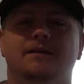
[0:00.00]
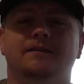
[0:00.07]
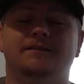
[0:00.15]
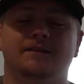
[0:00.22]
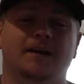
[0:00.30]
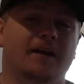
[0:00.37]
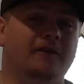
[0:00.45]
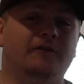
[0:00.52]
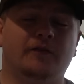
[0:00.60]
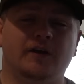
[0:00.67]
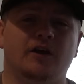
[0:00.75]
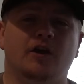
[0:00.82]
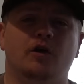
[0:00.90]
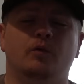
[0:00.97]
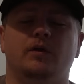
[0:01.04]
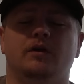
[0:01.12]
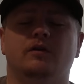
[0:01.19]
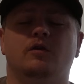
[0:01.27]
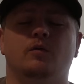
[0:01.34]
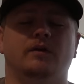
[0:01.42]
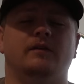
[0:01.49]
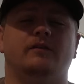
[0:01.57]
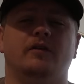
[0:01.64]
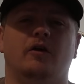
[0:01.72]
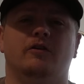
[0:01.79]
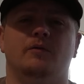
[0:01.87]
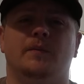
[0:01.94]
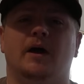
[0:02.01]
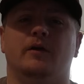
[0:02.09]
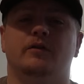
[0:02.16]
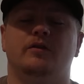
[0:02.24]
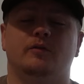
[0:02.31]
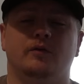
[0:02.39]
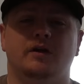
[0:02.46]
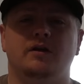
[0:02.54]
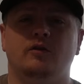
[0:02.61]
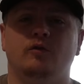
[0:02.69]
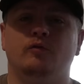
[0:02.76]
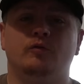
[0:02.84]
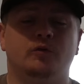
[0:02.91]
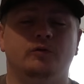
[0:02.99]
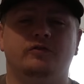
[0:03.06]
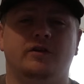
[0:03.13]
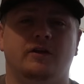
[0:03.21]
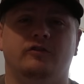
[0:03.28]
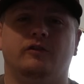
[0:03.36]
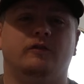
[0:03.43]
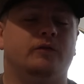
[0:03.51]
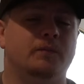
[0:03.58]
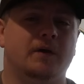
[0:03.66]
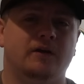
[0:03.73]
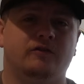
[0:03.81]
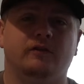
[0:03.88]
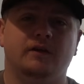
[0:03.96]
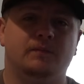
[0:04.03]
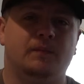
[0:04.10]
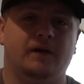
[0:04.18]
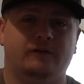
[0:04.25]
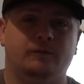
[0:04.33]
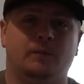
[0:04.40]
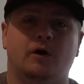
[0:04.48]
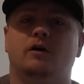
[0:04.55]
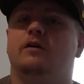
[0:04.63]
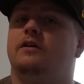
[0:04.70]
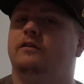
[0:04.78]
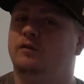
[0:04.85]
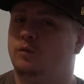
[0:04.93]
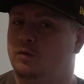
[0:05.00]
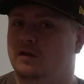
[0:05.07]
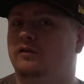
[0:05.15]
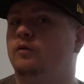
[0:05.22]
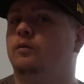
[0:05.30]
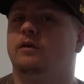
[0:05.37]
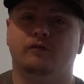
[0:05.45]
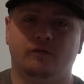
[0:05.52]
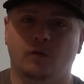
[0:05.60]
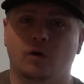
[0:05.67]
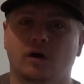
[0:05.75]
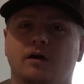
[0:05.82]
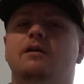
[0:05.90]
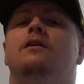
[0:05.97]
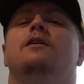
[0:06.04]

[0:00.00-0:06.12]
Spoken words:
In today's video, we are going to talk about 3 new rule changes for Major League Baseball in 2024.